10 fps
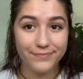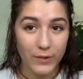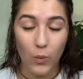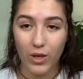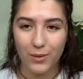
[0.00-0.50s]

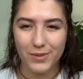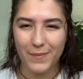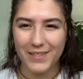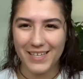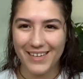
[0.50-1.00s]
Welcome to my
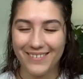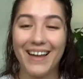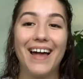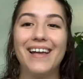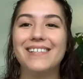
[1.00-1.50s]
channel,
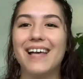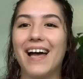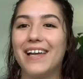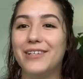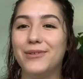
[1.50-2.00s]
guys. I
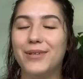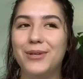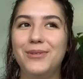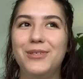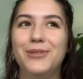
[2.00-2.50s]
do
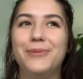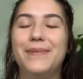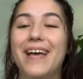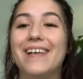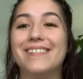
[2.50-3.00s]
YouTube.
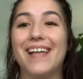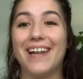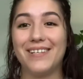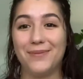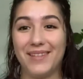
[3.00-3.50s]
Yes, that
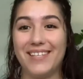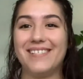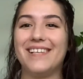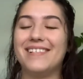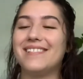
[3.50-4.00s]
is what this
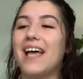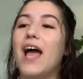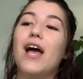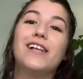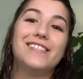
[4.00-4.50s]
is.
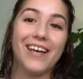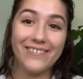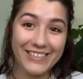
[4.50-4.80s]
So